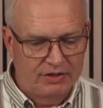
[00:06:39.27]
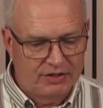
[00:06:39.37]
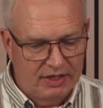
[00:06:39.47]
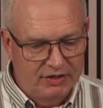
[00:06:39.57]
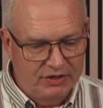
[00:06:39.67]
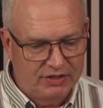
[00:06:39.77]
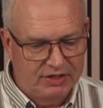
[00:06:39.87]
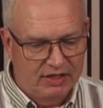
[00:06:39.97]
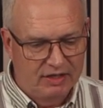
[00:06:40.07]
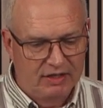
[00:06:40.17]

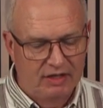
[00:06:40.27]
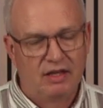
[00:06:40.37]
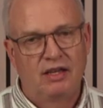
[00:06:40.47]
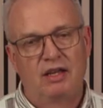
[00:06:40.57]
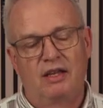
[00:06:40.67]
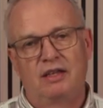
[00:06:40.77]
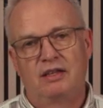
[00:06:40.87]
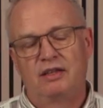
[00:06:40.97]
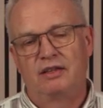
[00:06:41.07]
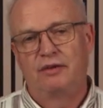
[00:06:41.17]
since
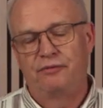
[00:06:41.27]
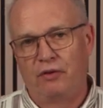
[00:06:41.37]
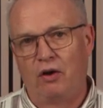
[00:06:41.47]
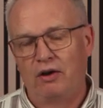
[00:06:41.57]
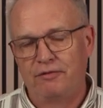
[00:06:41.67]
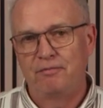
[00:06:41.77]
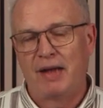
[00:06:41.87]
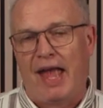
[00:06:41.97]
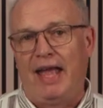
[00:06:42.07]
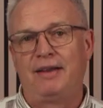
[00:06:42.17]
the fall of
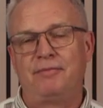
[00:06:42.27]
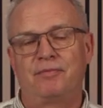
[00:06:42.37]
man,